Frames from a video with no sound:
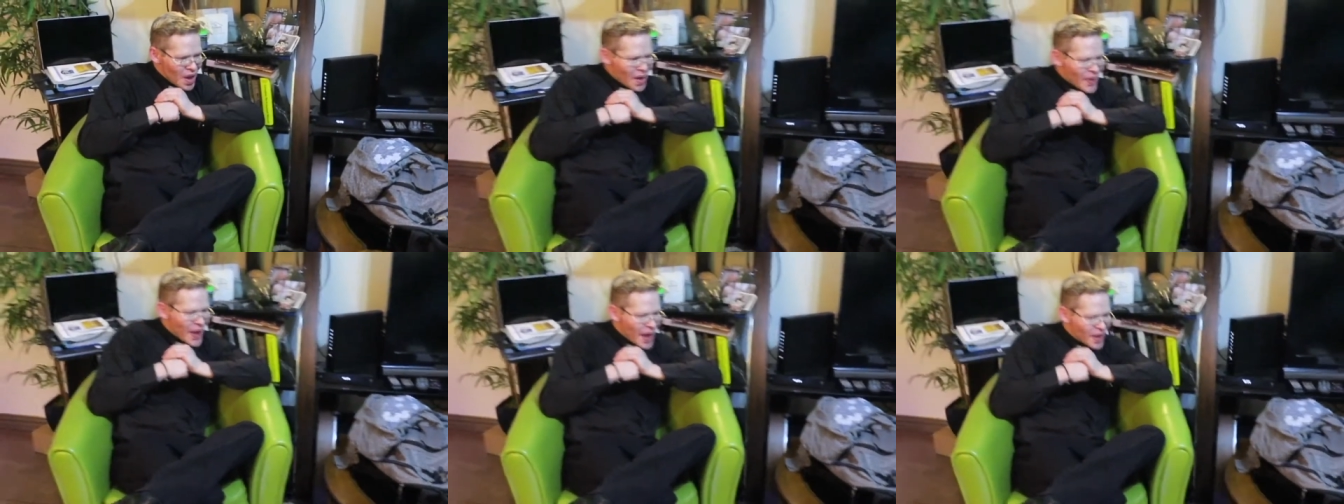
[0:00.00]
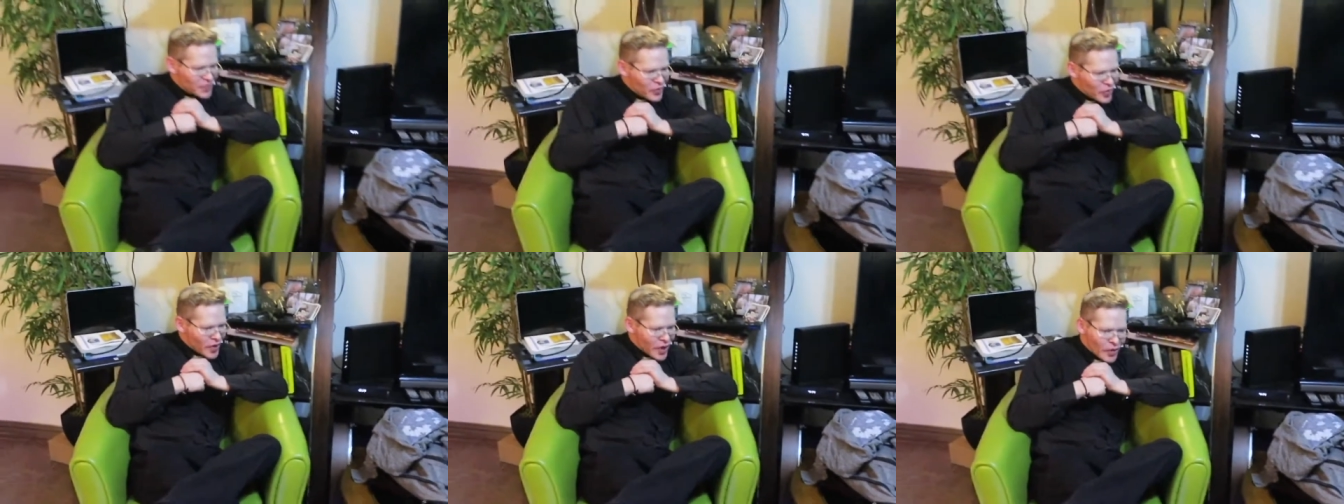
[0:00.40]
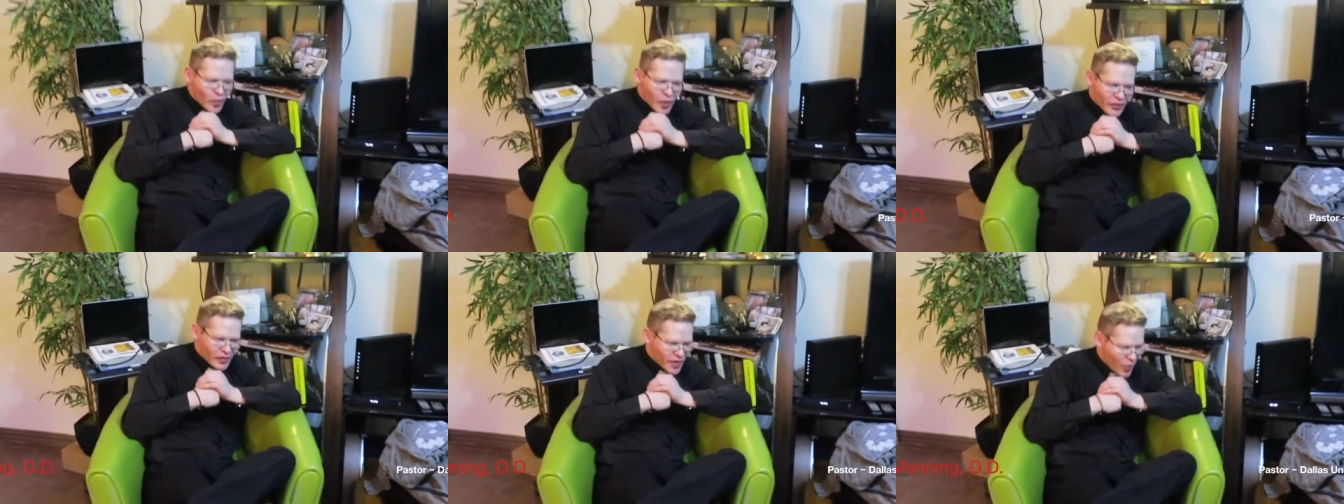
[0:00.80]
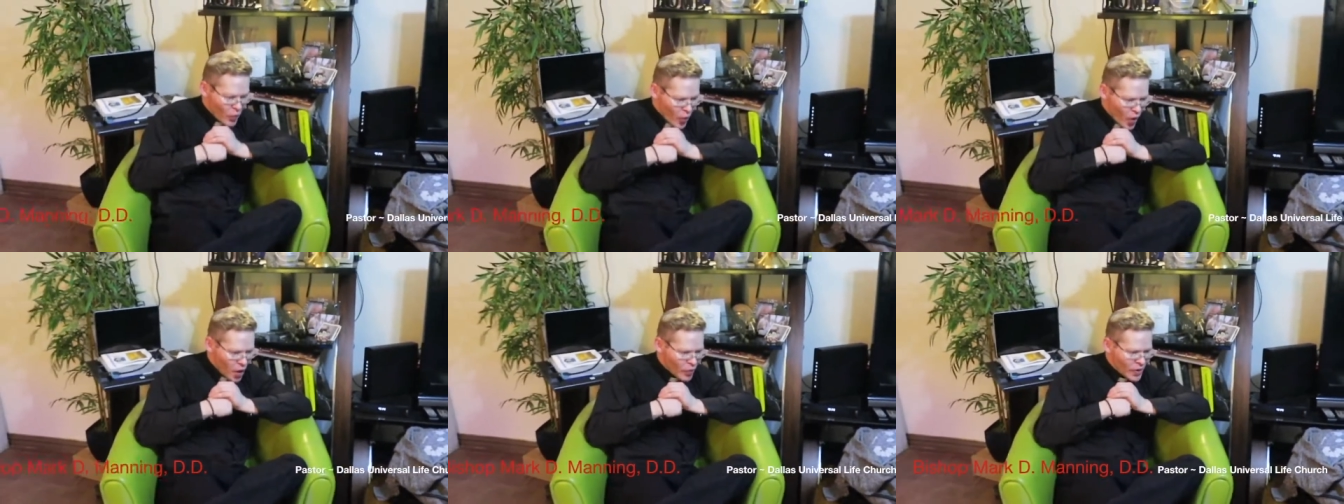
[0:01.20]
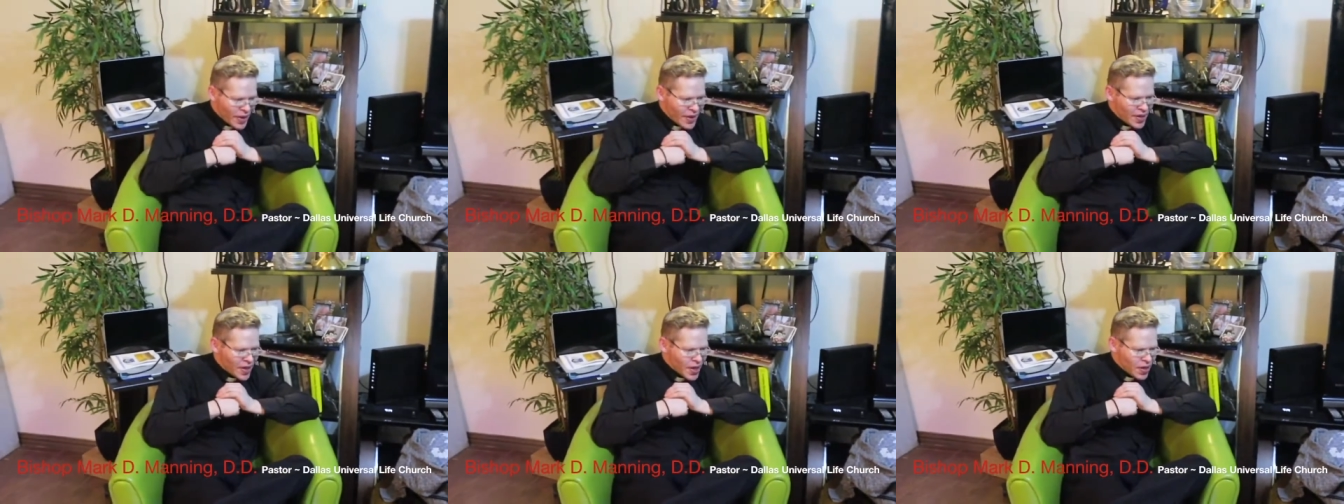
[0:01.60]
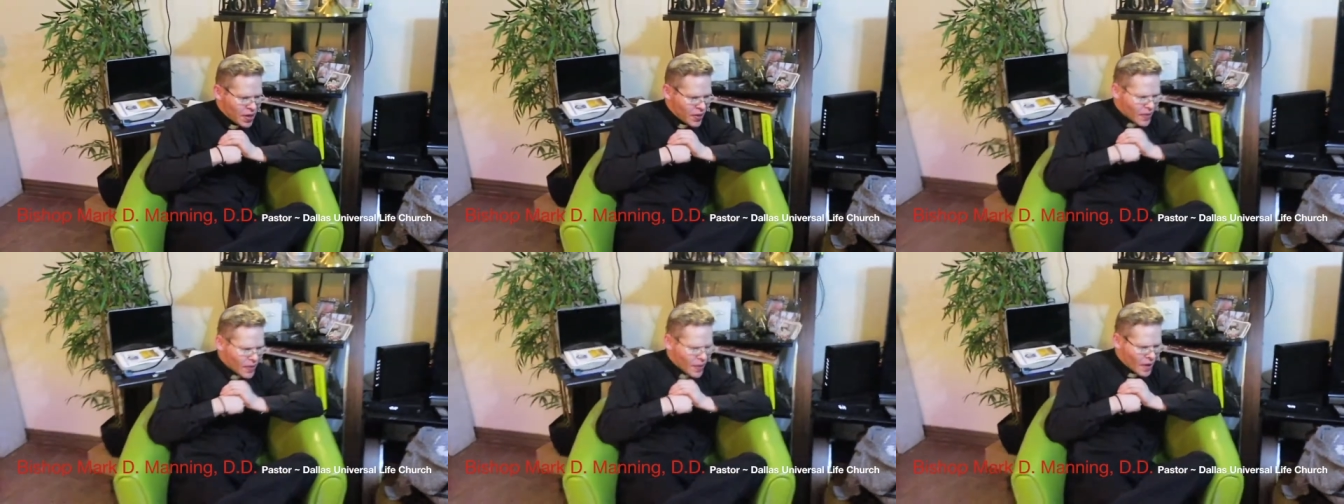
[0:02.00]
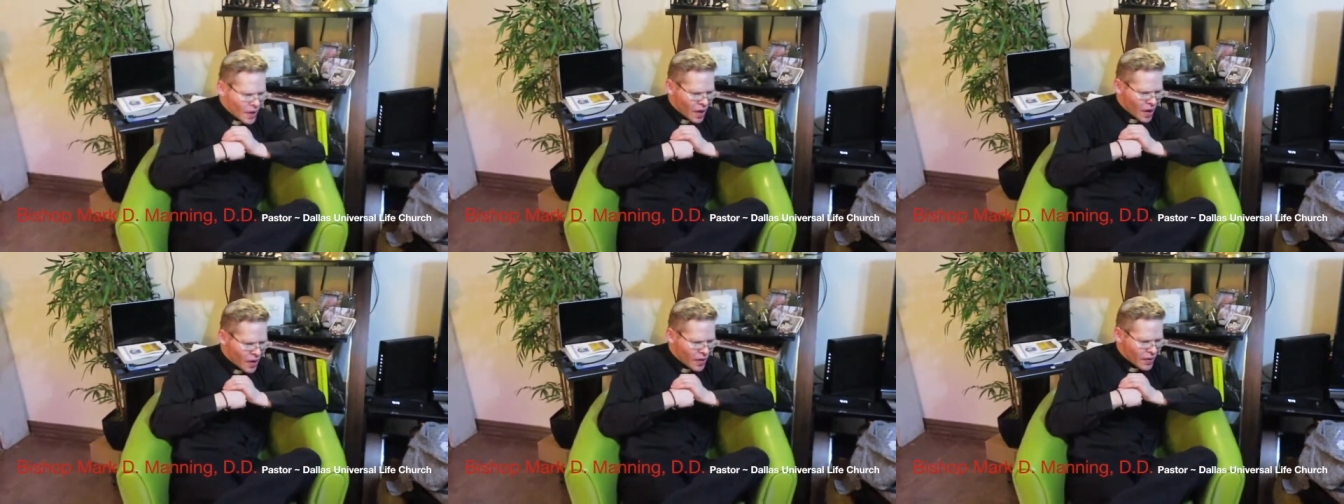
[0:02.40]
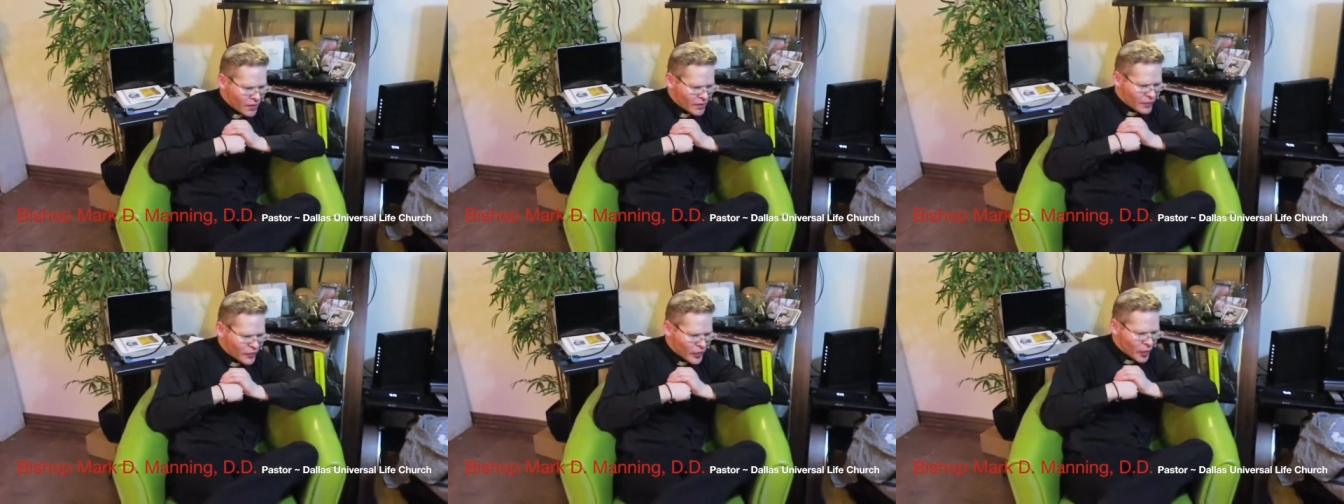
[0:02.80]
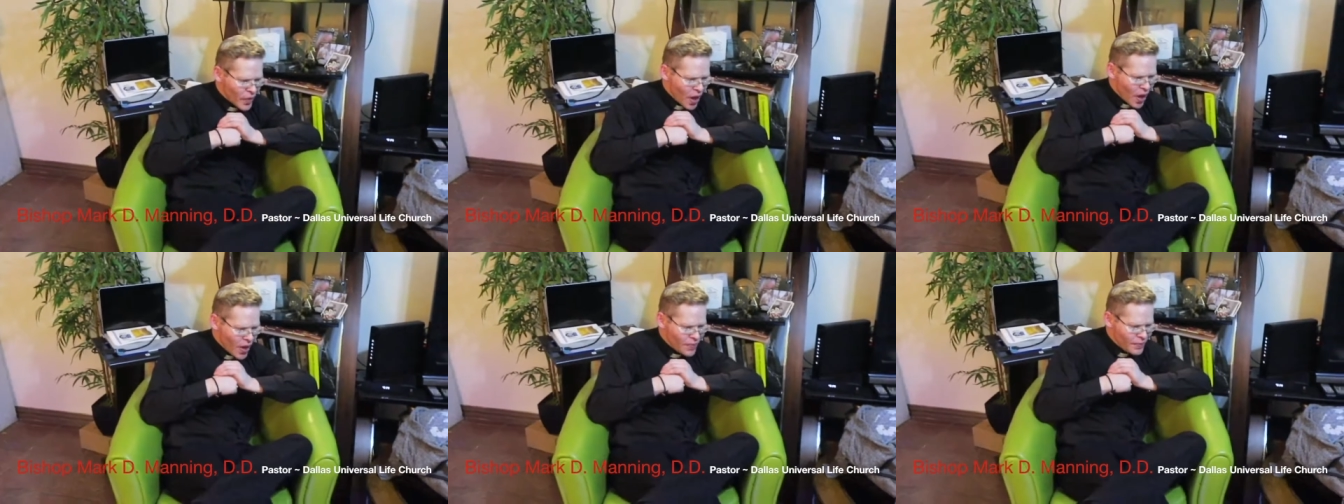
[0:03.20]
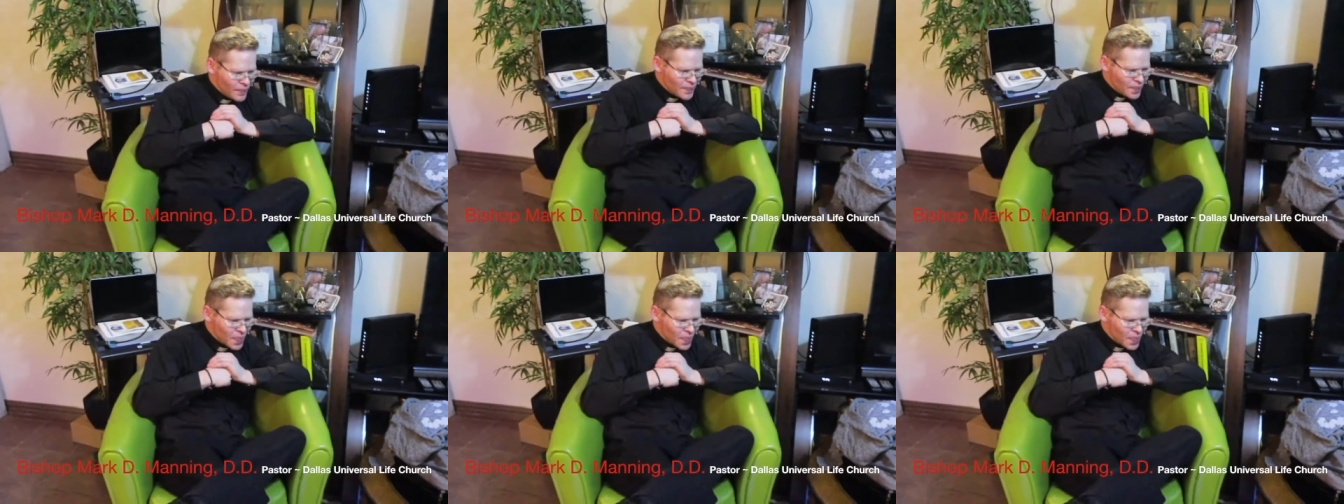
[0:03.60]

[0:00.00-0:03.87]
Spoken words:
and they ask for their whatever they want or they need from God,